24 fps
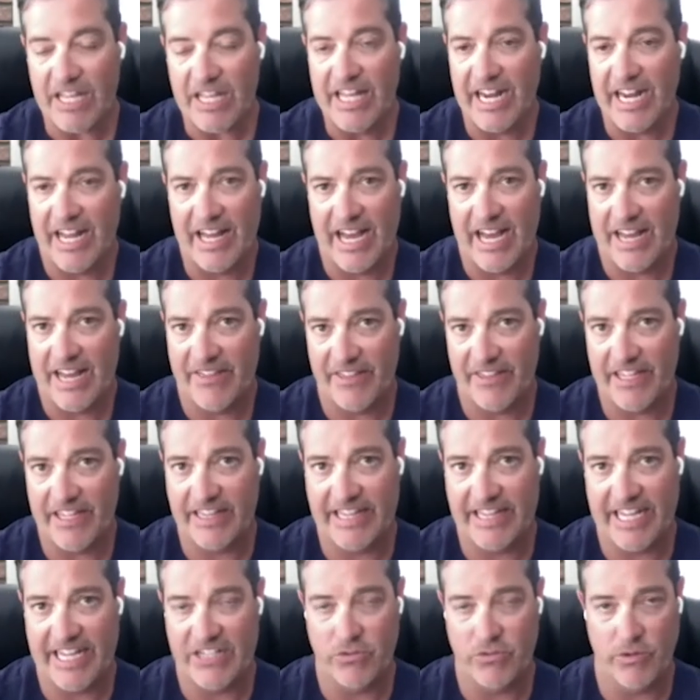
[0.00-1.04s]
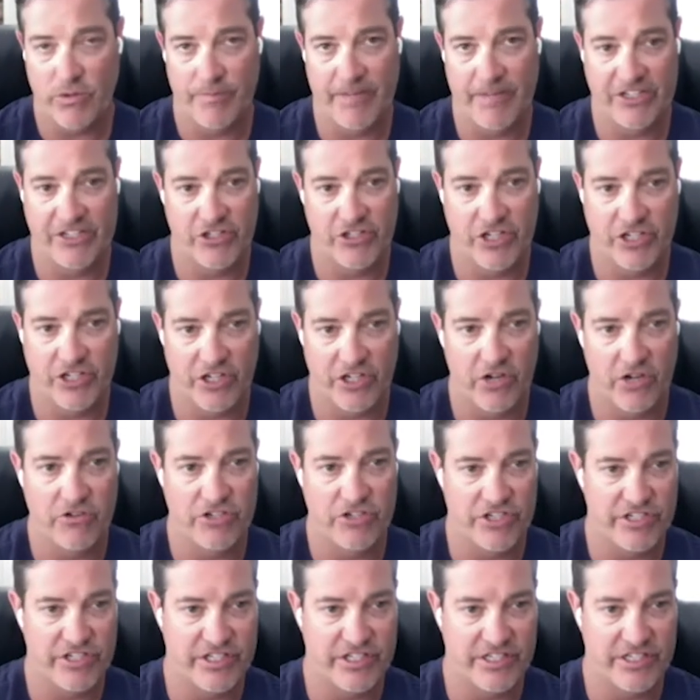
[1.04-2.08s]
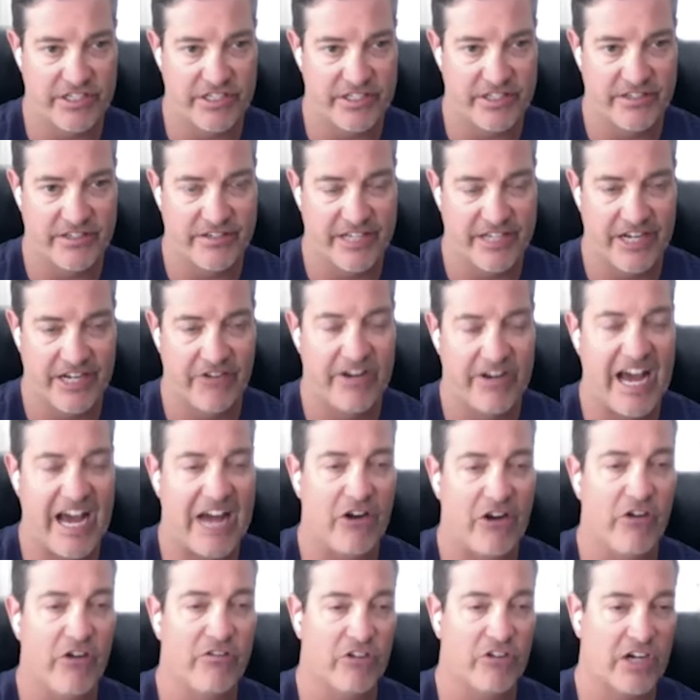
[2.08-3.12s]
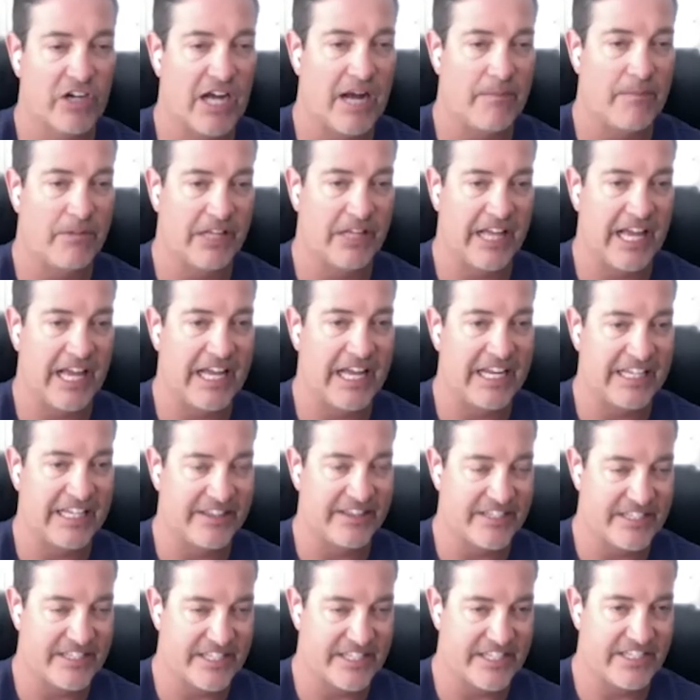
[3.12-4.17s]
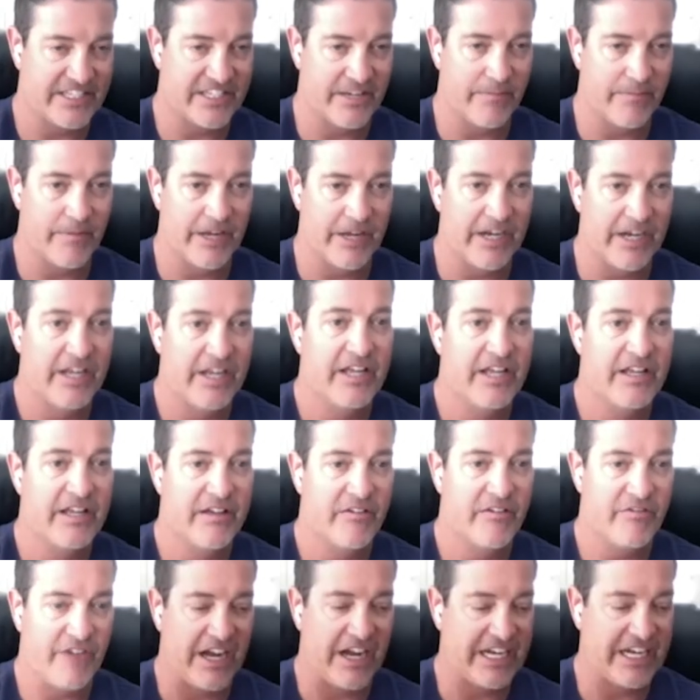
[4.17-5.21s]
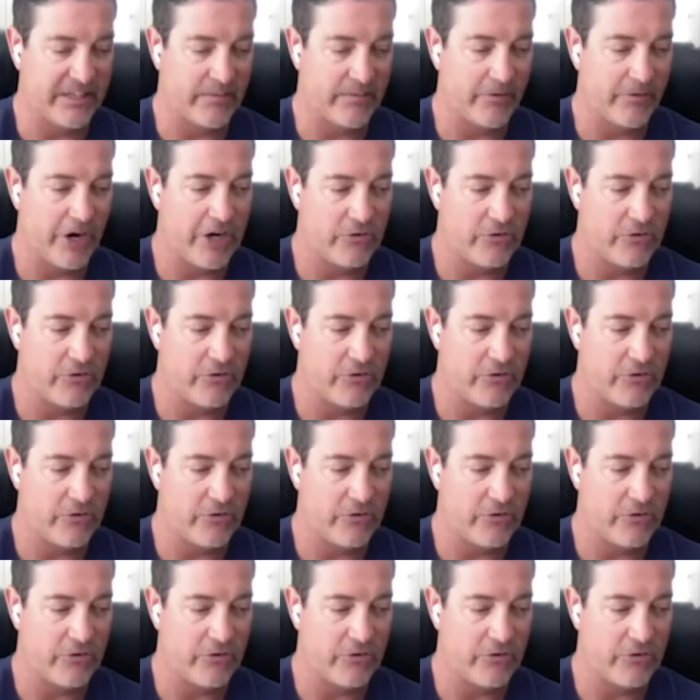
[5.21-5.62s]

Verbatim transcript: and I, I think that's what makes good coaches is, you know, not overcomplicating the system, but finding the